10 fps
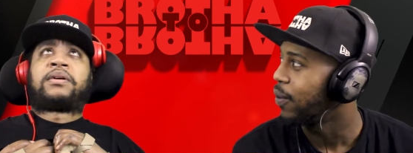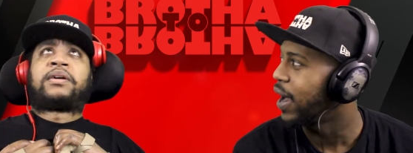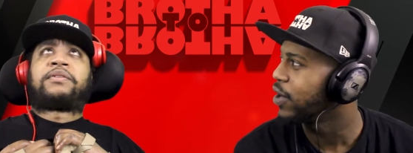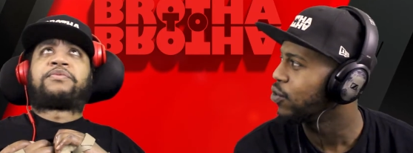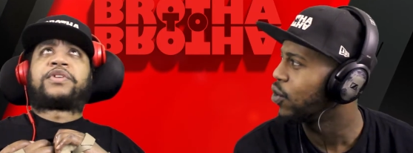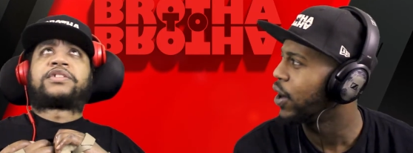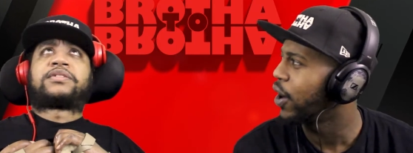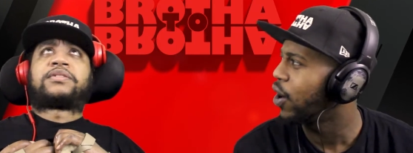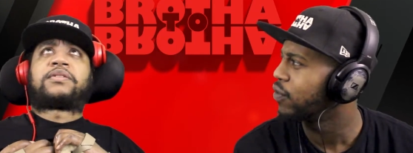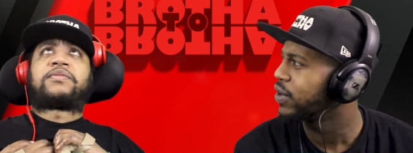Speaker 1: Why are you fix, going
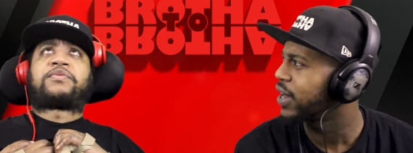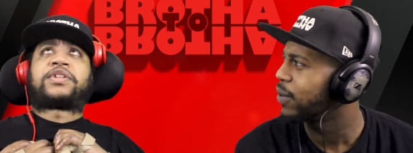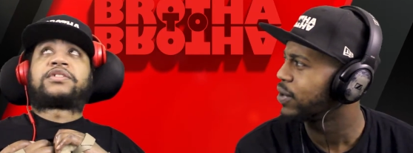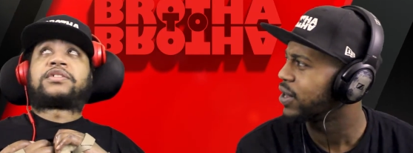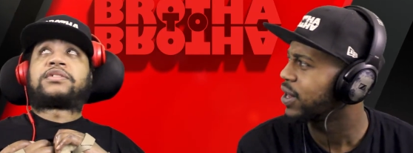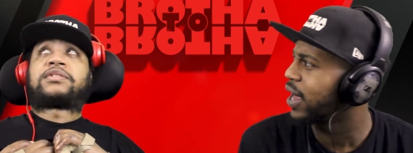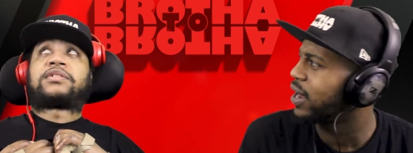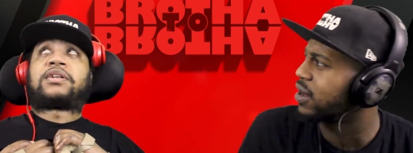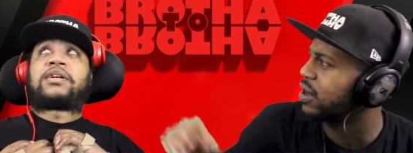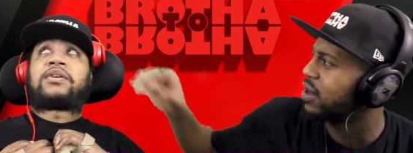to overtime with his, the
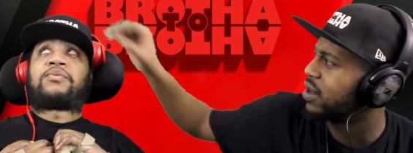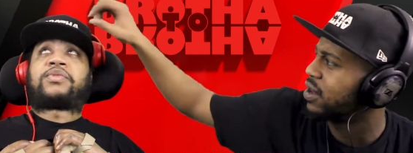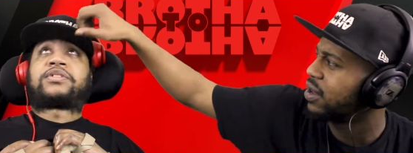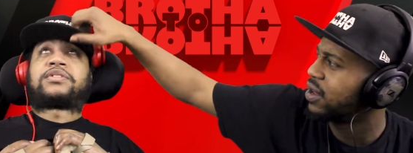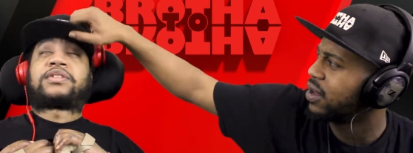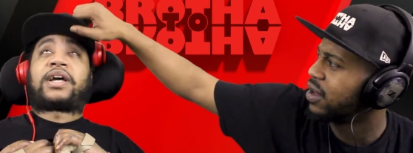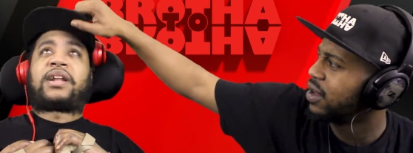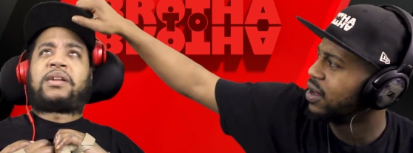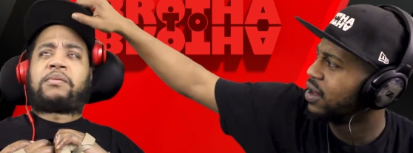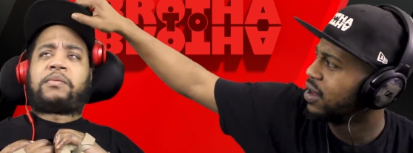Lakers? Fix his
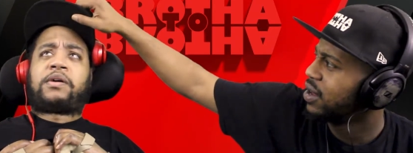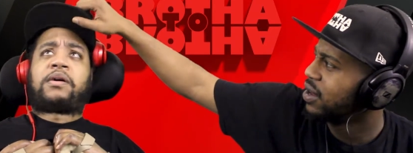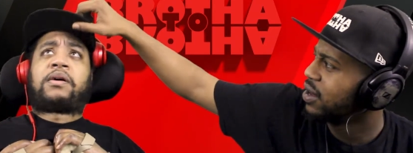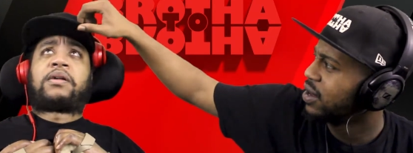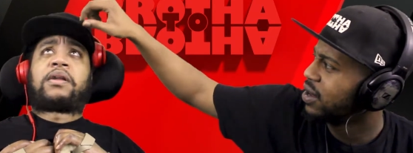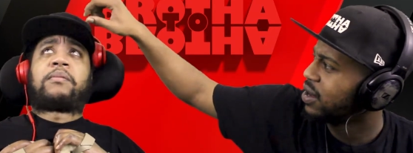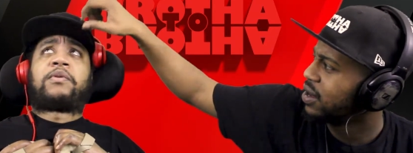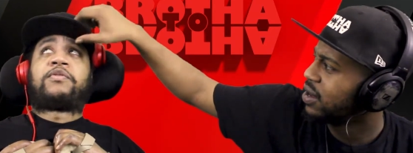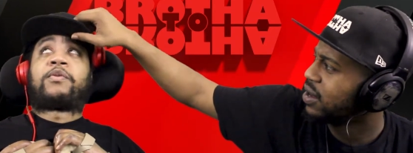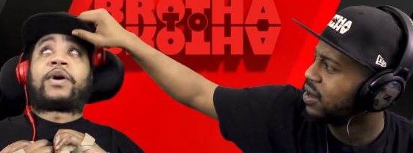hat a little bit. Now
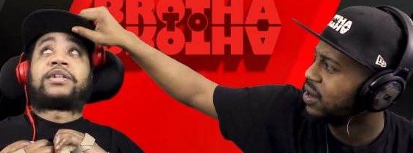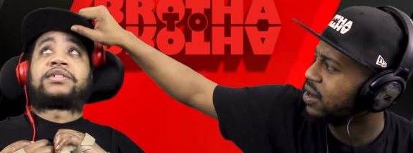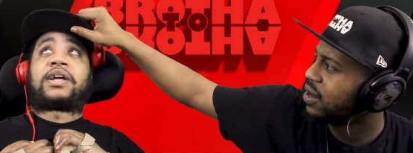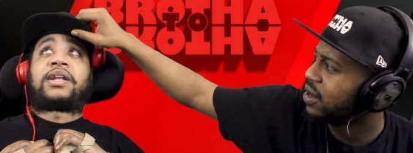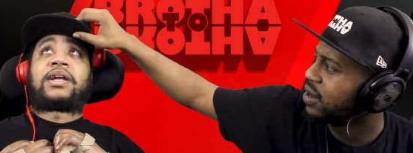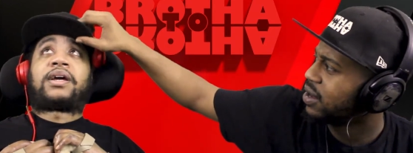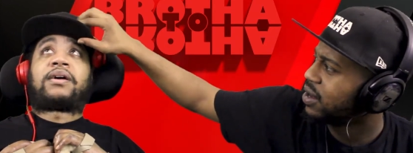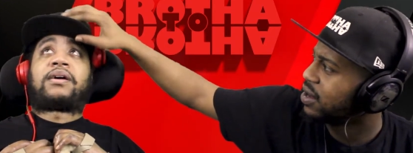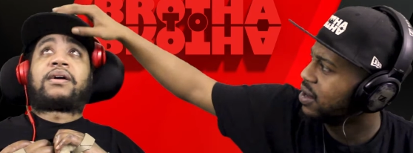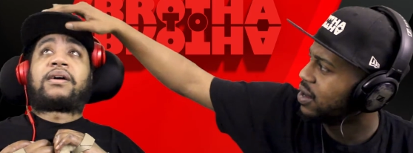move it right side
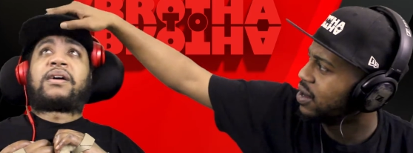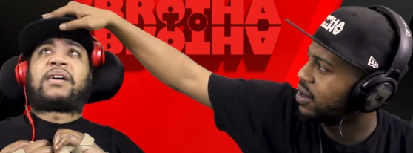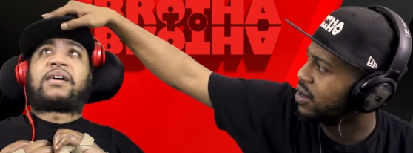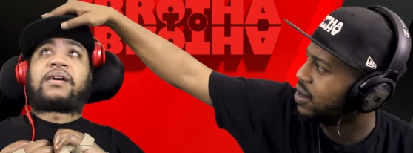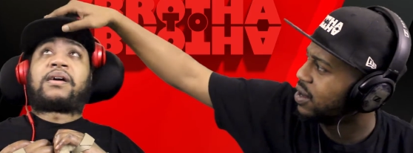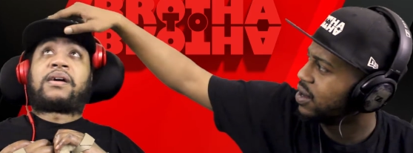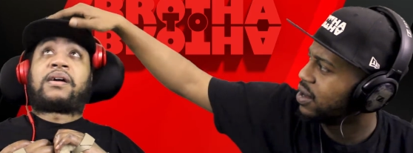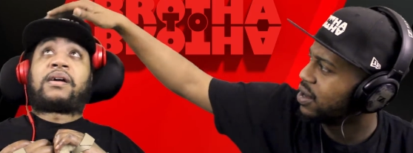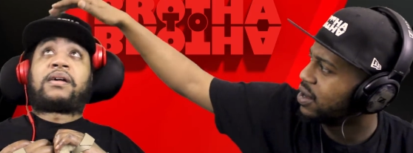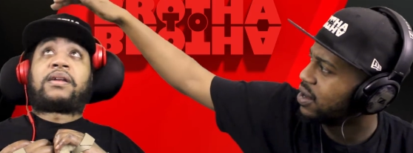down.
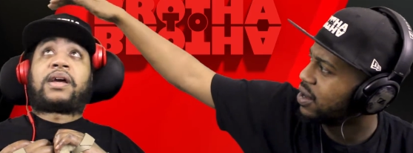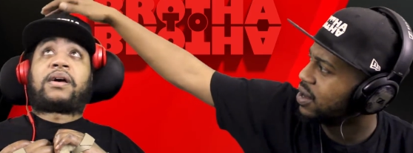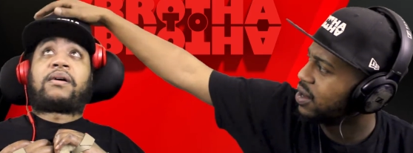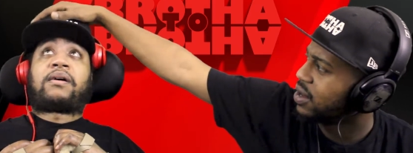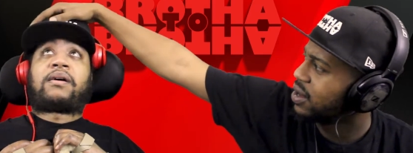Down.